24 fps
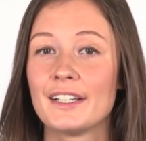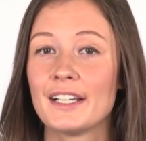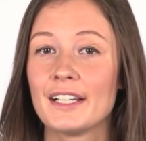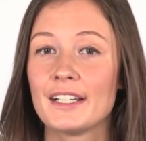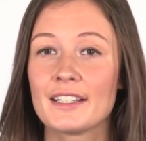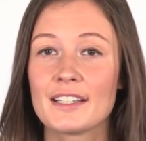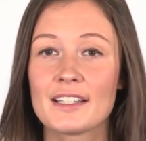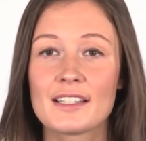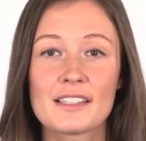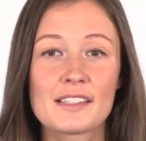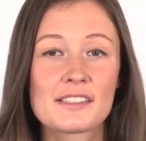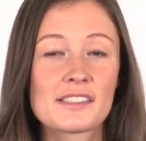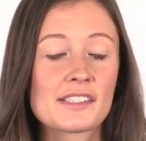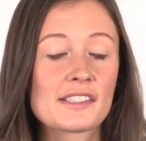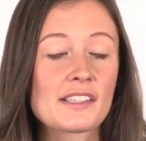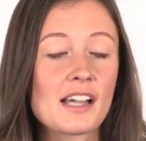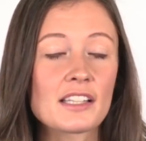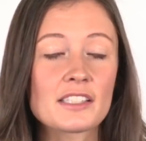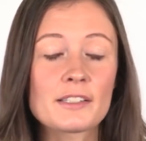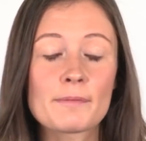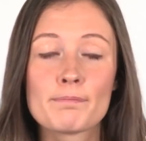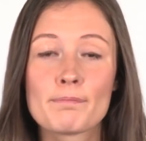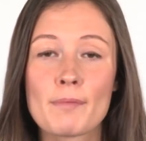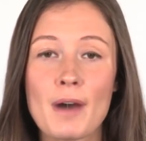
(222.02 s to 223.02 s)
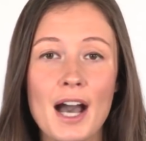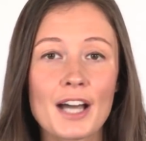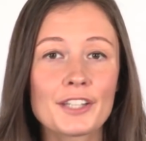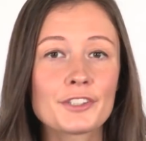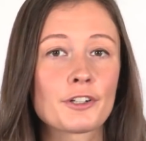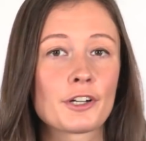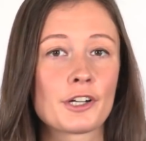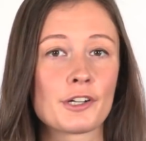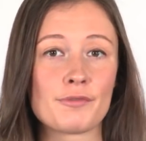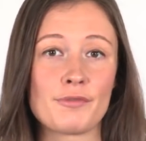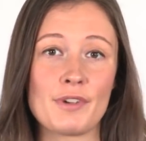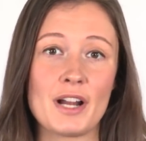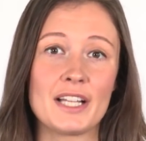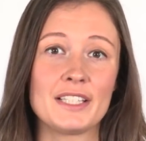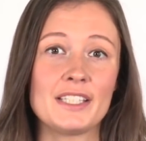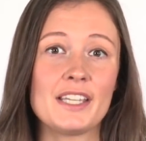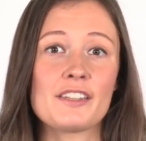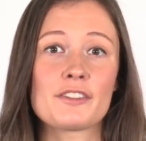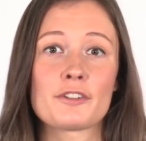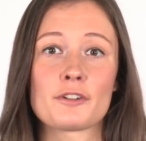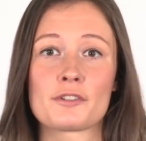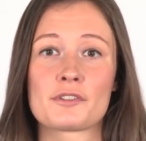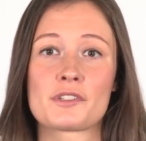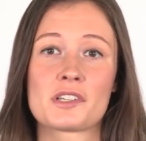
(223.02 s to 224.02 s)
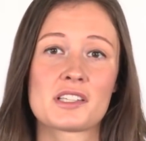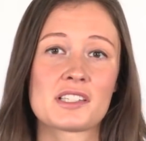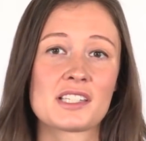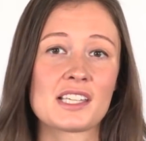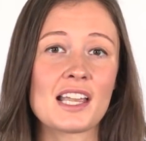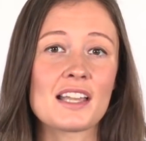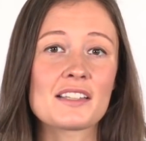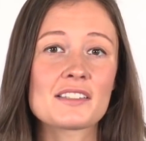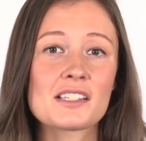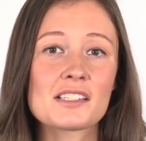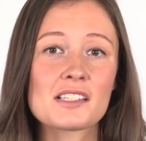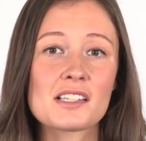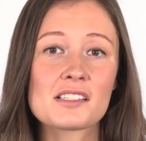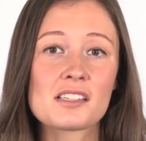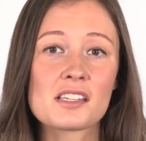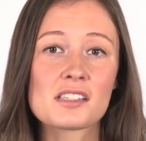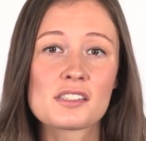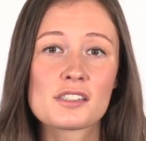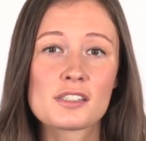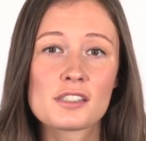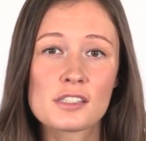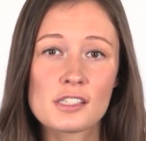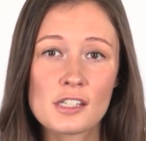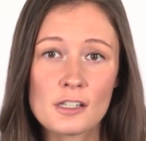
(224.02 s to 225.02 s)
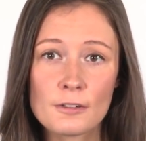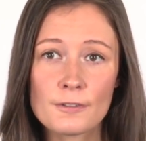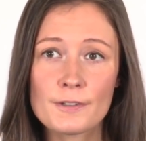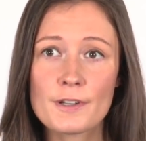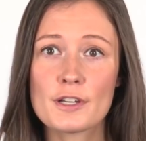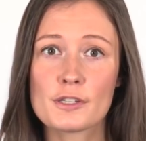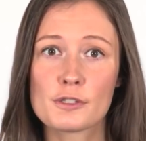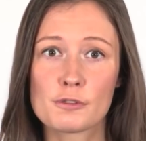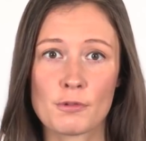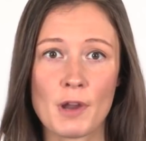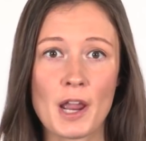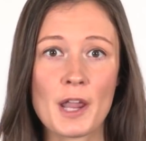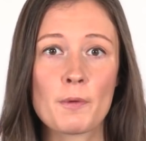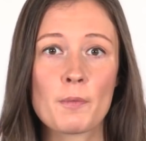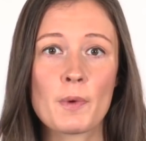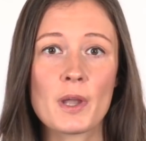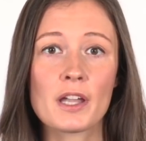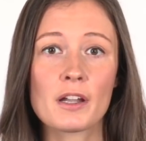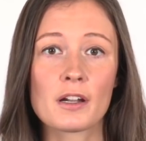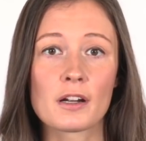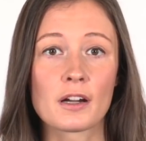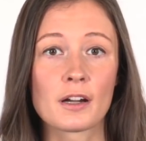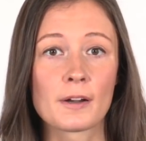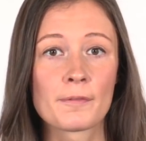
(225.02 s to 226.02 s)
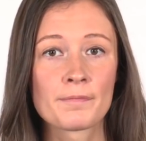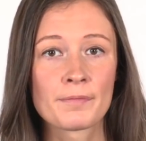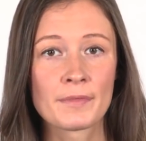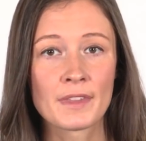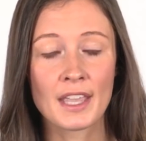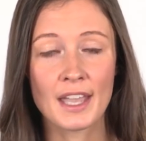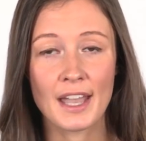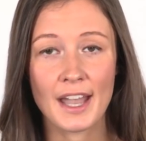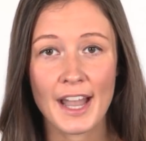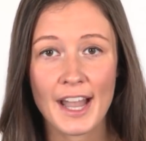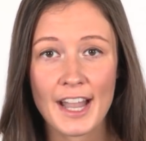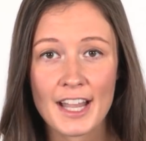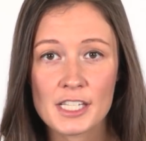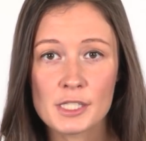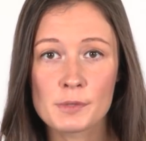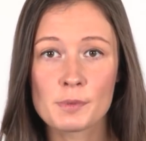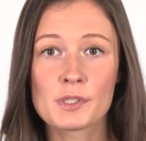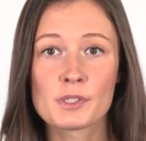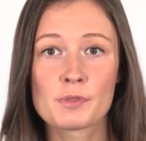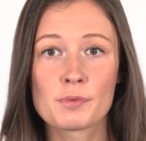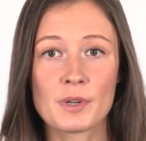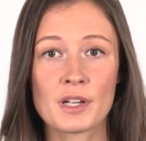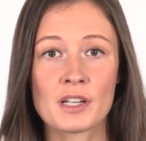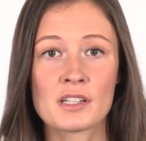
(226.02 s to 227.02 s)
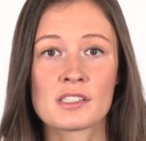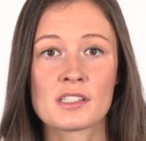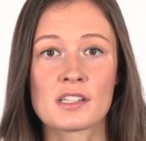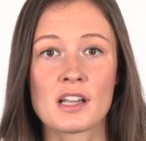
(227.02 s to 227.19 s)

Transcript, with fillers: It's not a moderate red either. DeSantis is a serious right winger, as was Rick